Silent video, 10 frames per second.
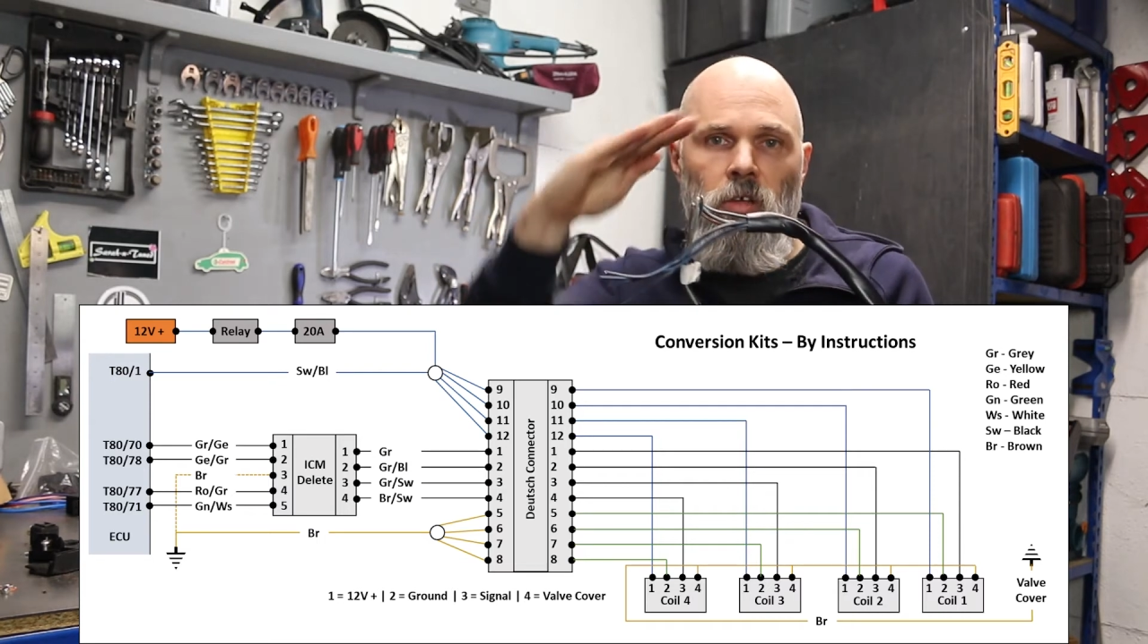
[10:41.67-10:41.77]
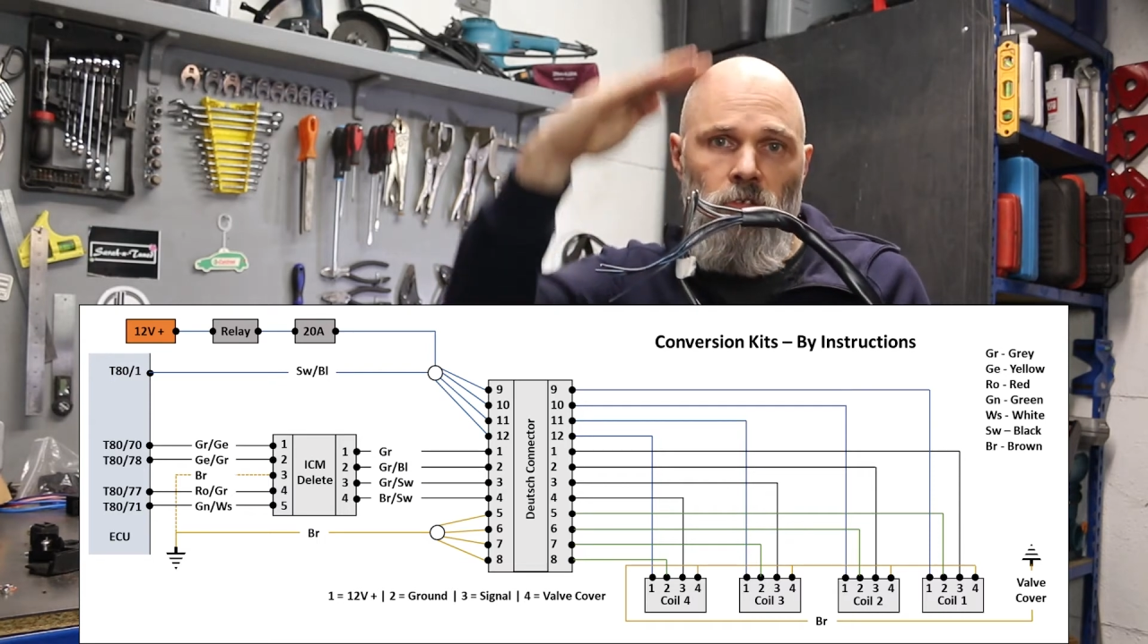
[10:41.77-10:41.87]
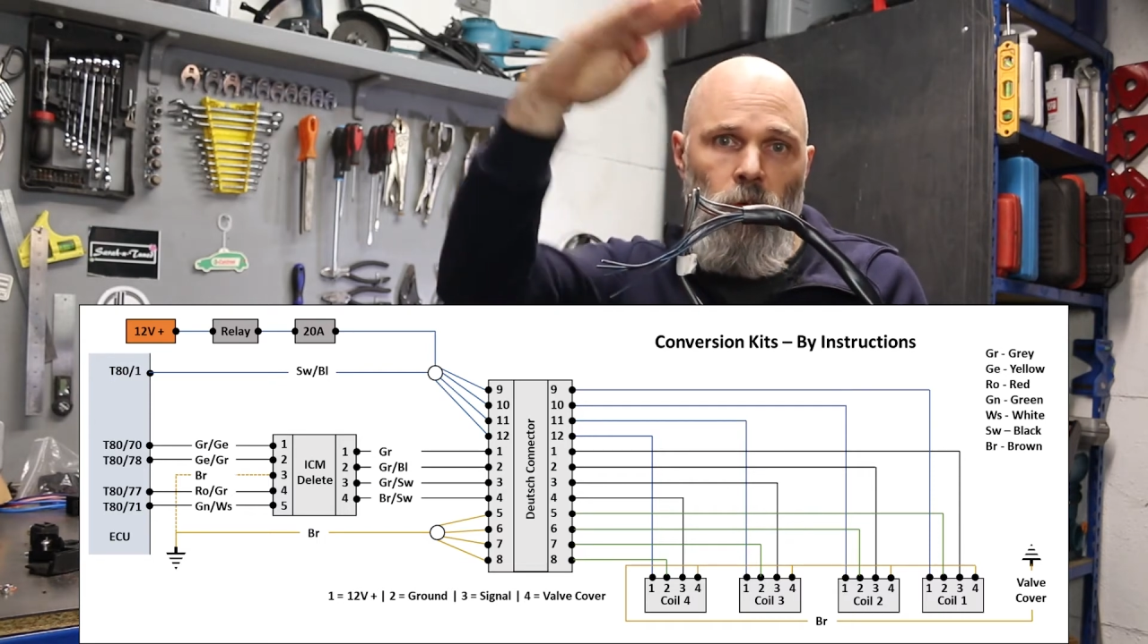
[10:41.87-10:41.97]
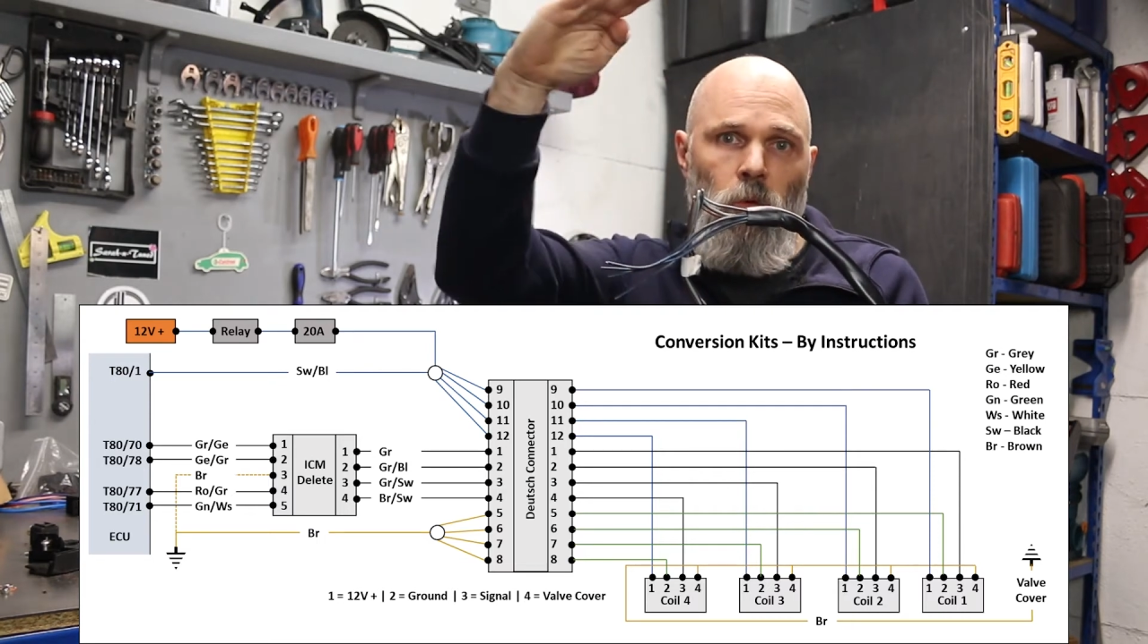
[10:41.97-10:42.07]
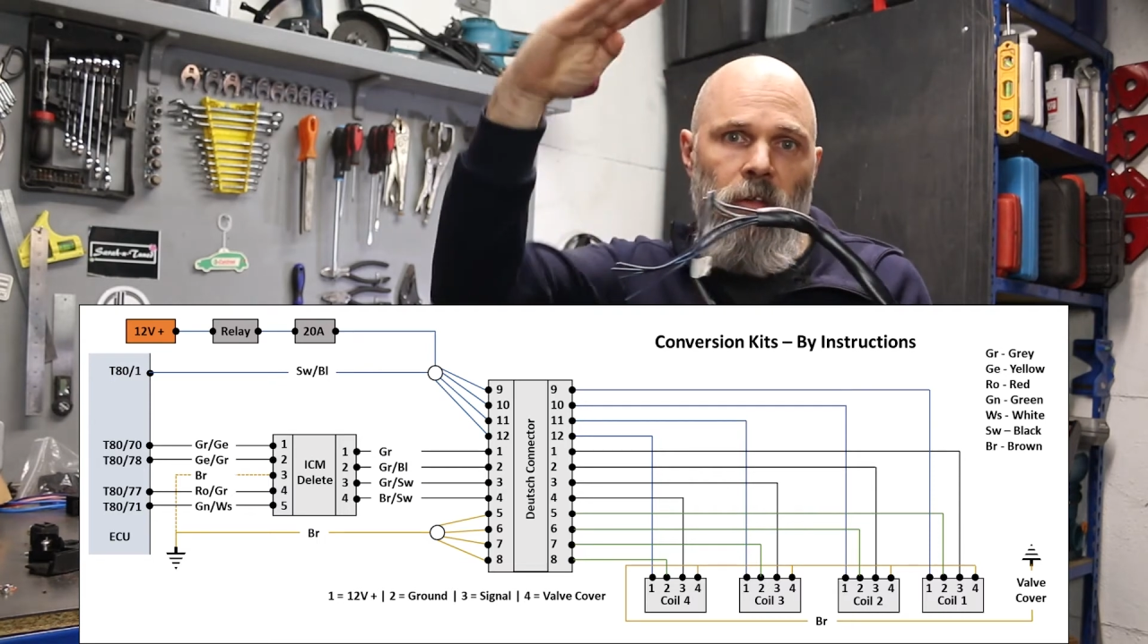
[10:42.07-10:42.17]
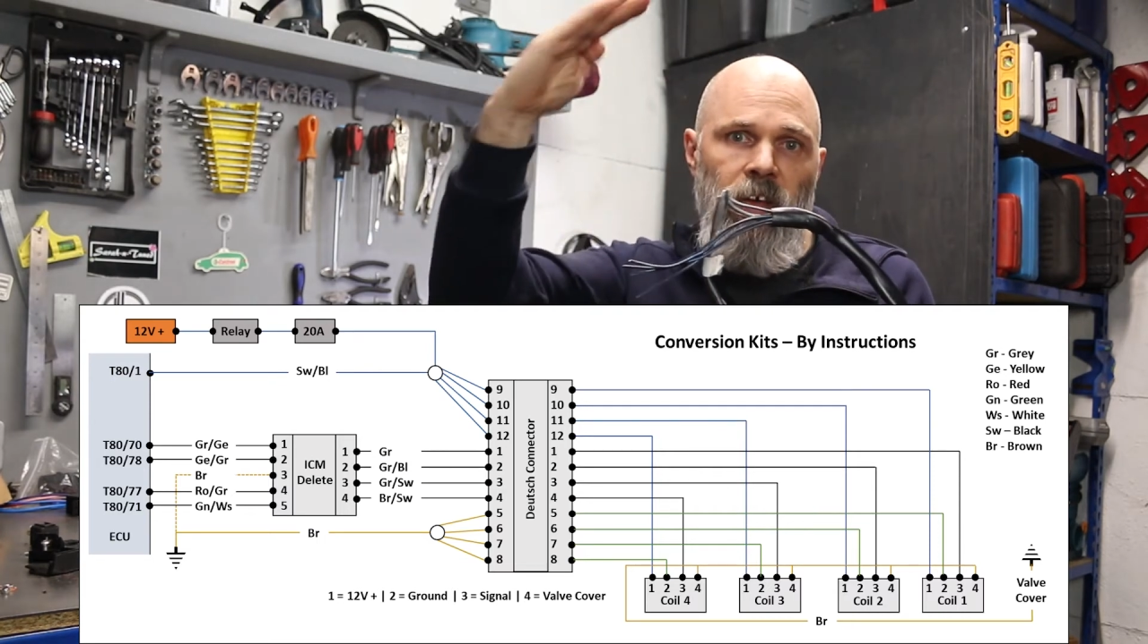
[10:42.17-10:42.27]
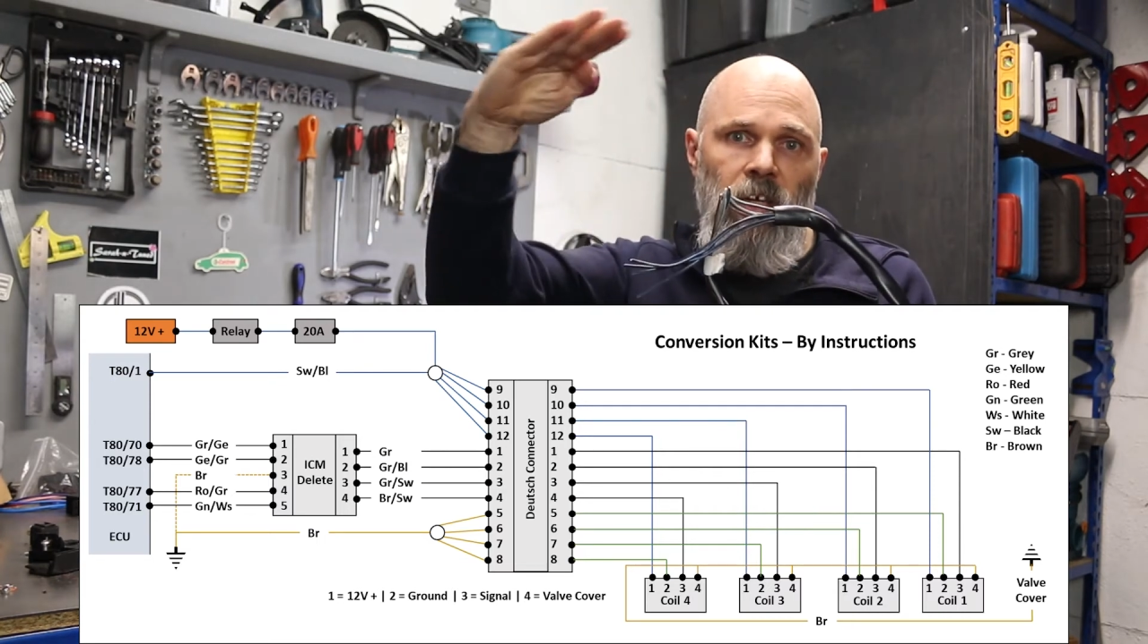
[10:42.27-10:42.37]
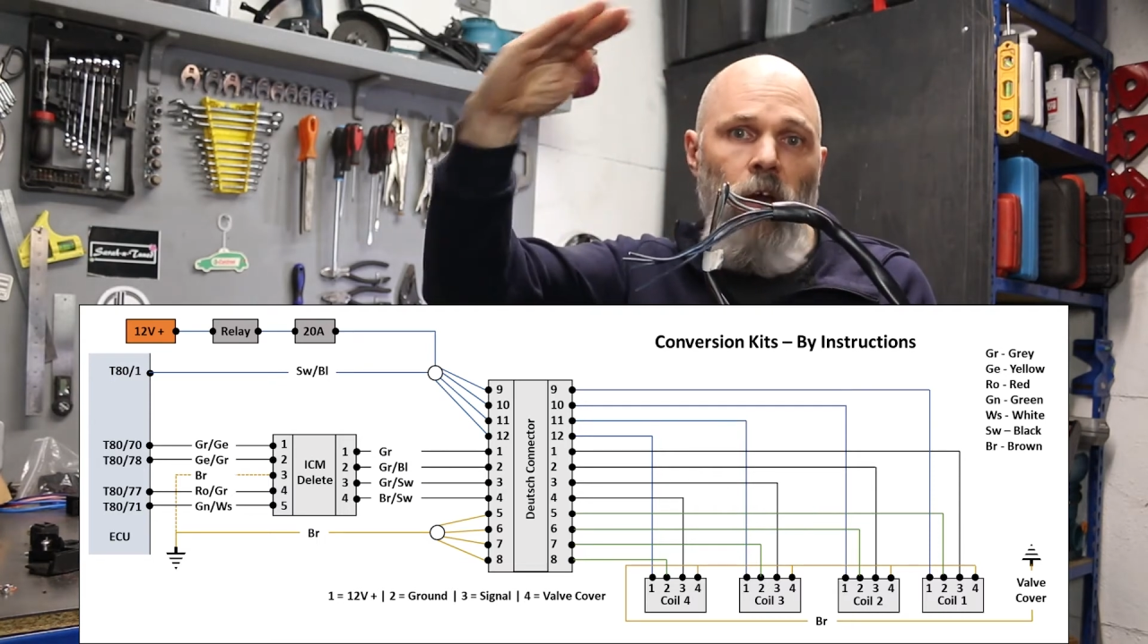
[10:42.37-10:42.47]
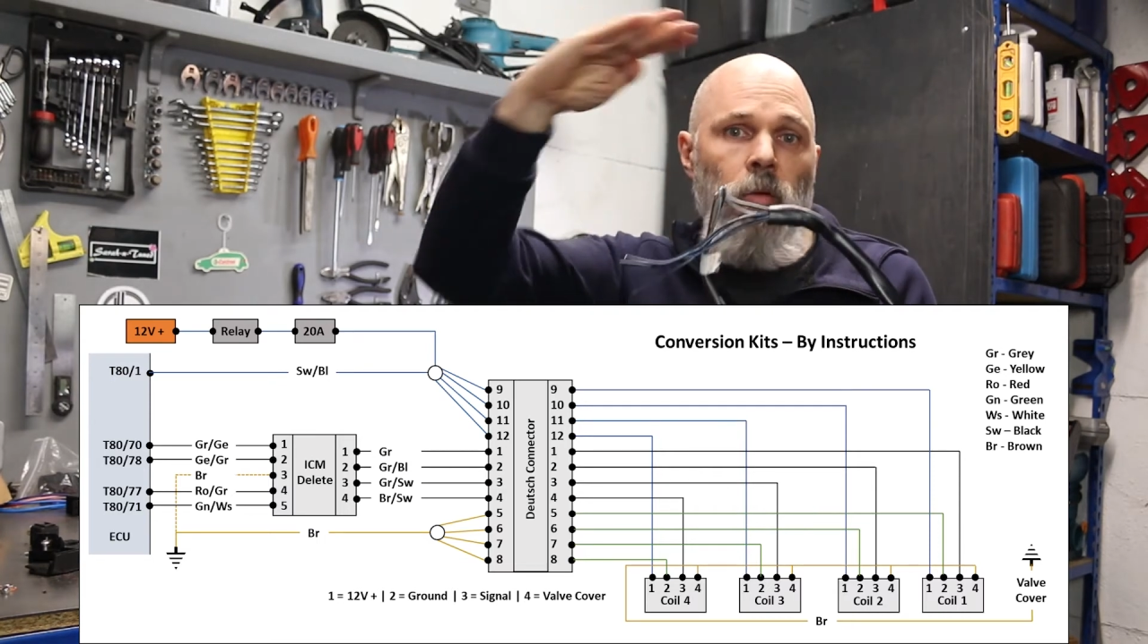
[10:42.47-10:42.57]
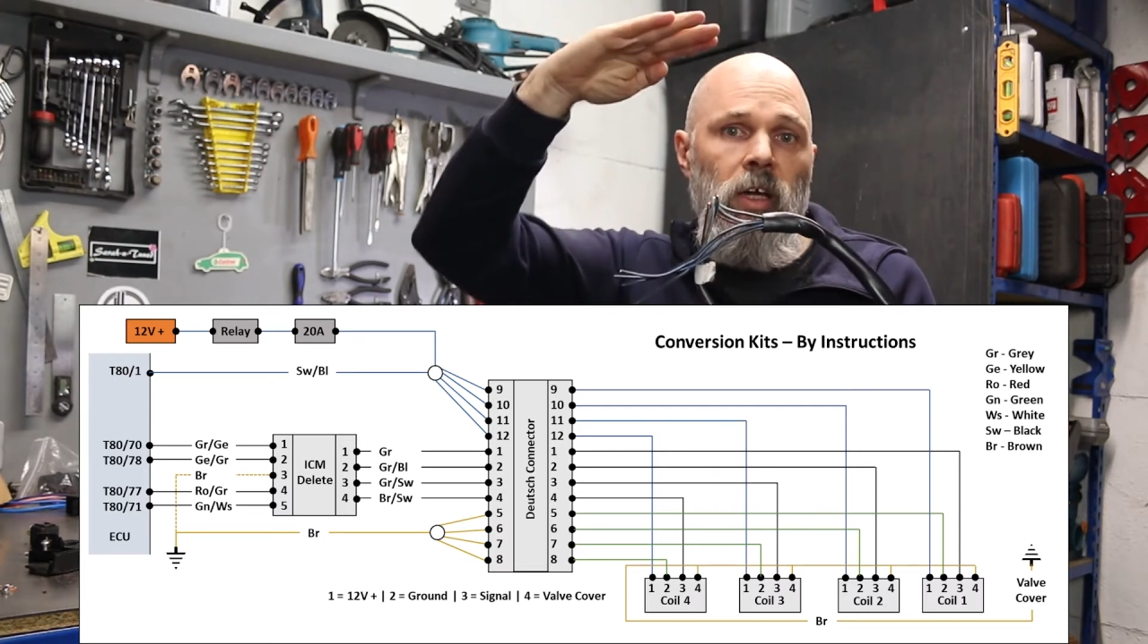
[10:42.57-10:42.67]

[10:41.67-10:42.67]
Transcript: so where they go